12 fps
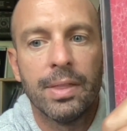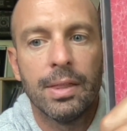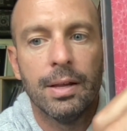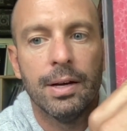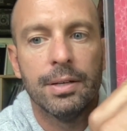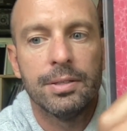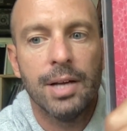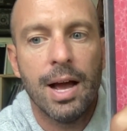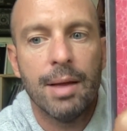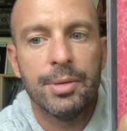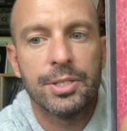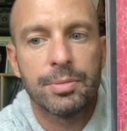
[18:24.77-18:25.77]

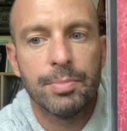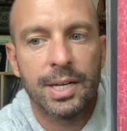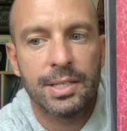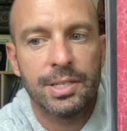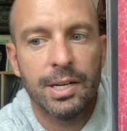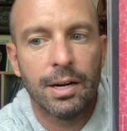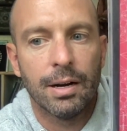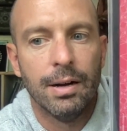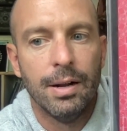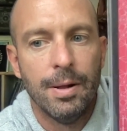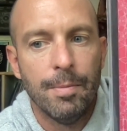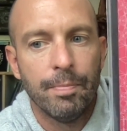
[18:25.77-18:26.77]
Diamonds mix
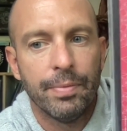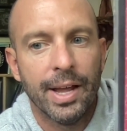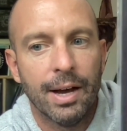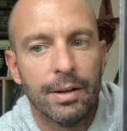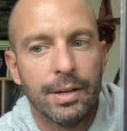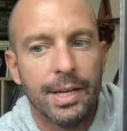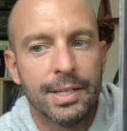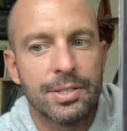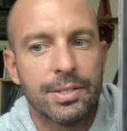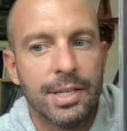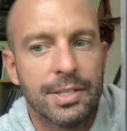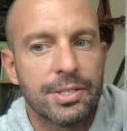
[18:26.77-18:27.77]
here. Now,
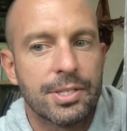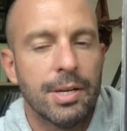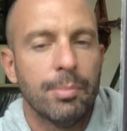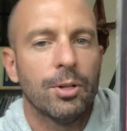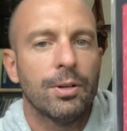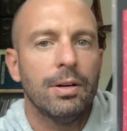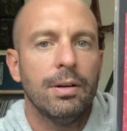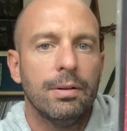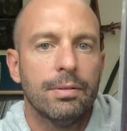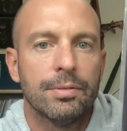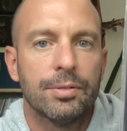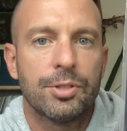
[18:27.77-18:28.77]
it's
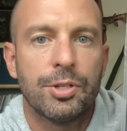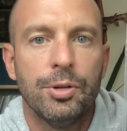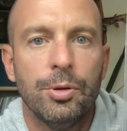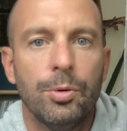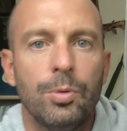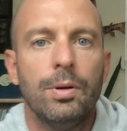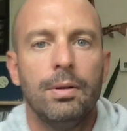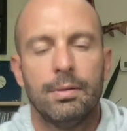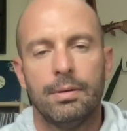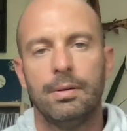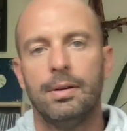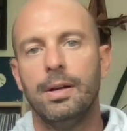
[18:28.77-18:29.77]
similar to
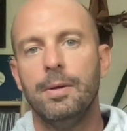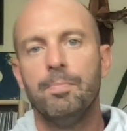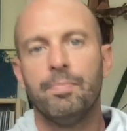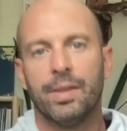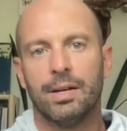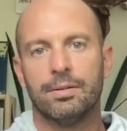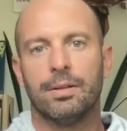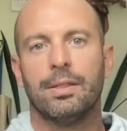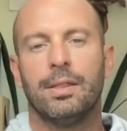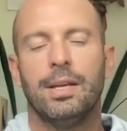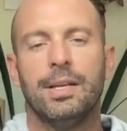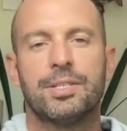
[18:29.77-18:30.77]

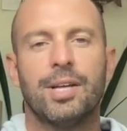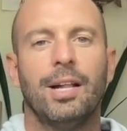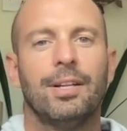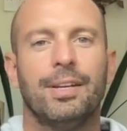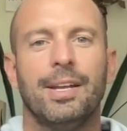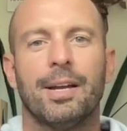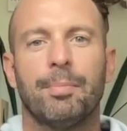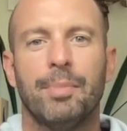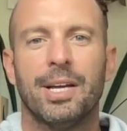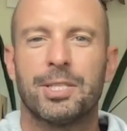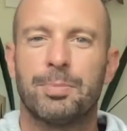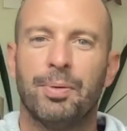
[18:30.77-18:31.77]
the Silent Nick
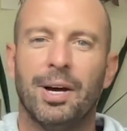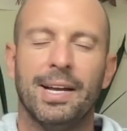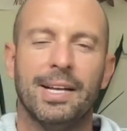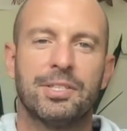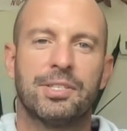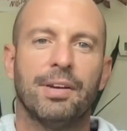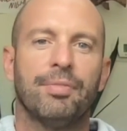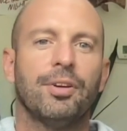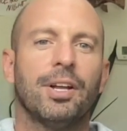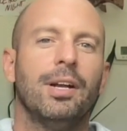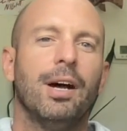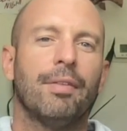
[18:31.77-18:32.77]
mix, but it's
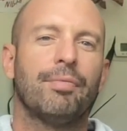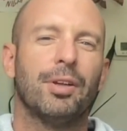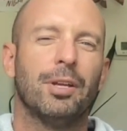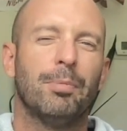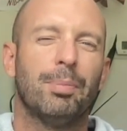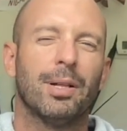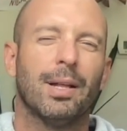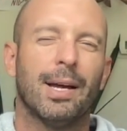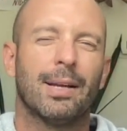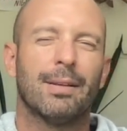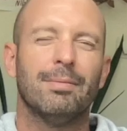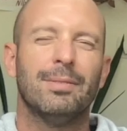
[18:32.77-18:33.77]
different enough that you'd be
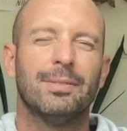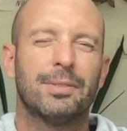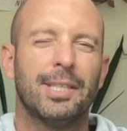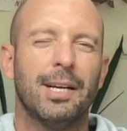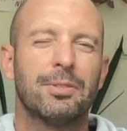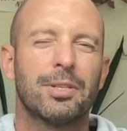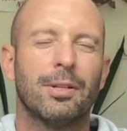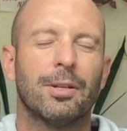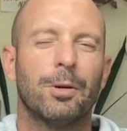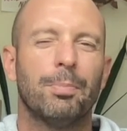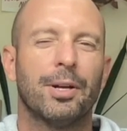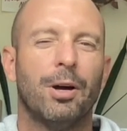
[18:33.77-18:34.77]
like, sounds a
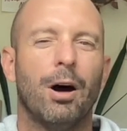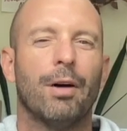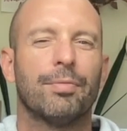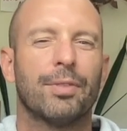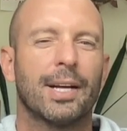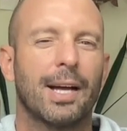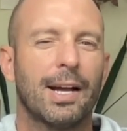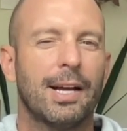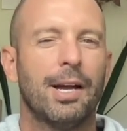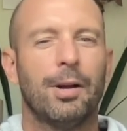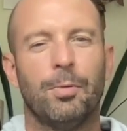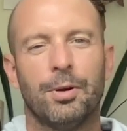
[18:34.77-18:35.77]
little bit off. Like, I
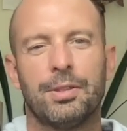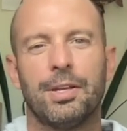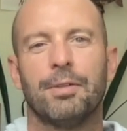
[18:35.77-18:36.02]
kind of want the